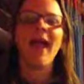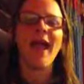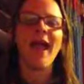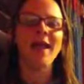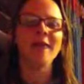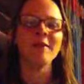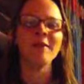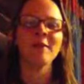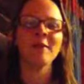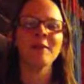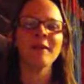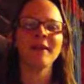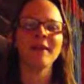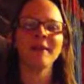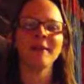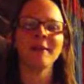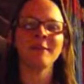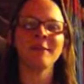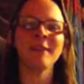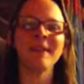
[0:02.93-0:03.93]
Hey everyone,
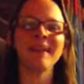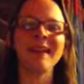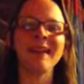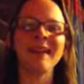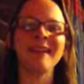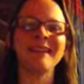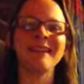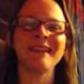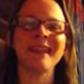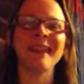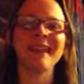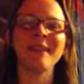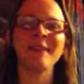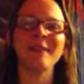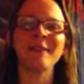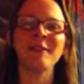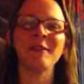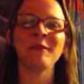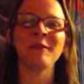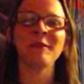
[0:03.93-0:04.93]
it's Mena, and today in
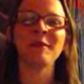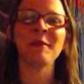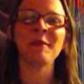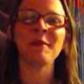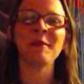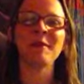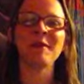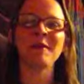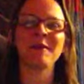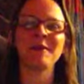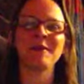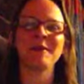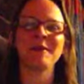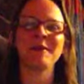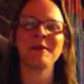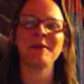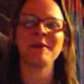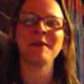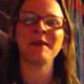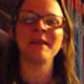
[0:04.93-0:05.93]
this video I'm going to be
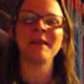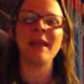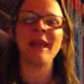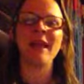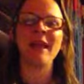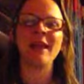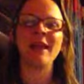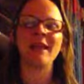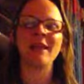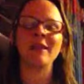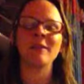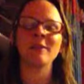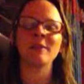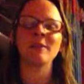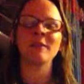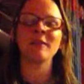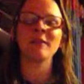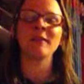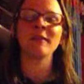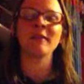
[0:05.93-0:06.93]
doing a
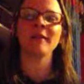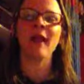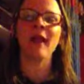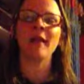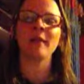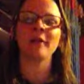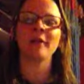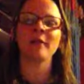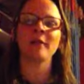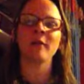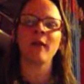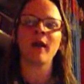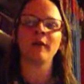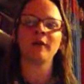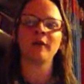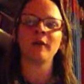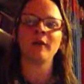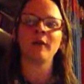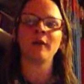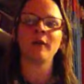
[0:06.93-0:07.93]
movies I could
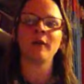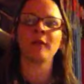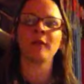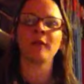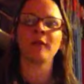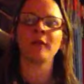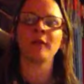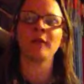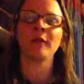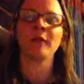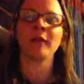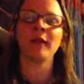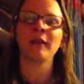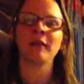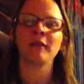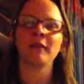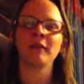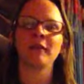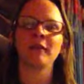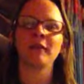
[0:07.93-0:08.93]
watch over and over
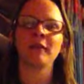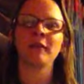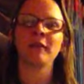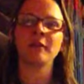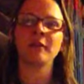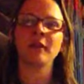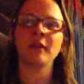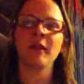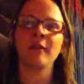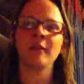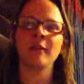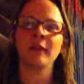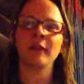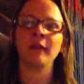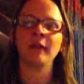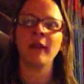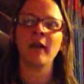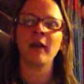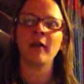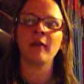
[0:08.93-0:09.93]
again and still love
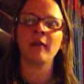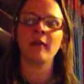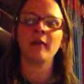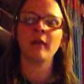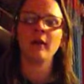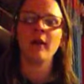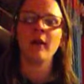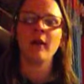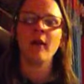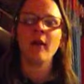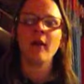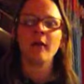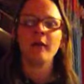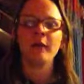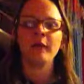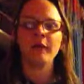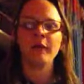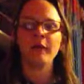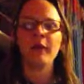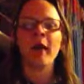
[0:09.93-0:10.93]
video.
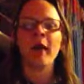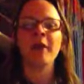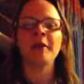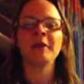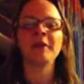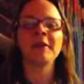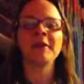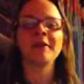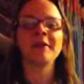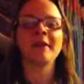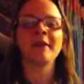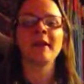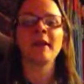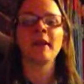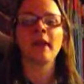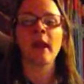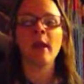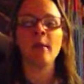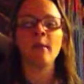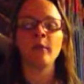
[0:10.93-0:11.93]
Video. I already
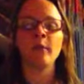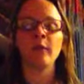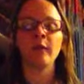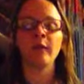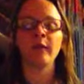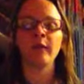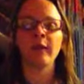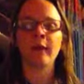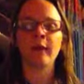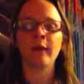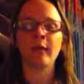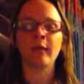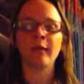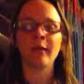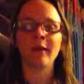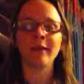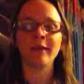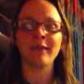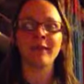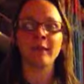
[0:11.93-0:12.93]
did a movies I
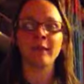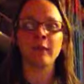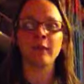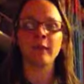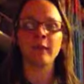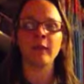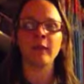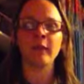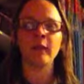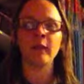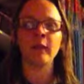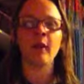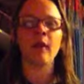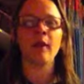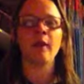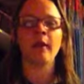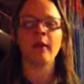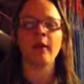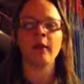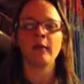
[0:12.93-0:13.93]
regret seeing
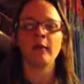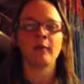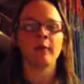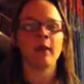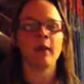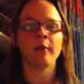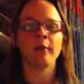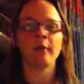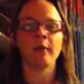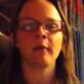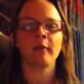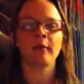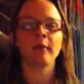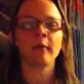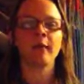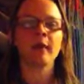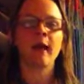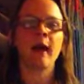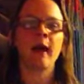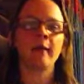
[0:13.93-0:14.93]
video, and if you guys want to
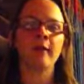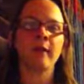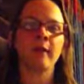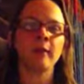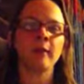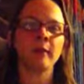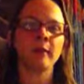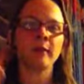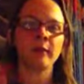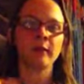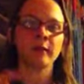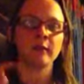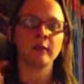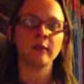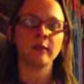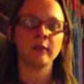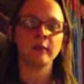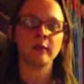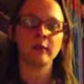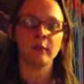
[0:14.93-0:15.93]
see that, that'll be linked
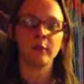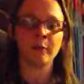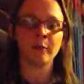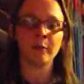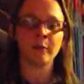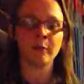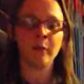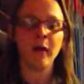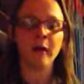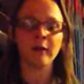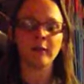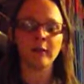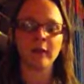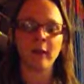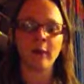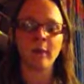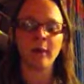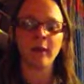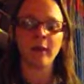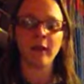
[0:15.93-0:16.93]
in the description box
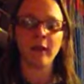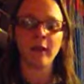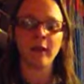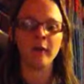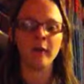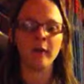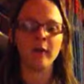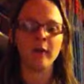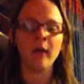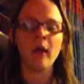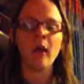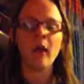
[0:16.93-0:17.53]
down below.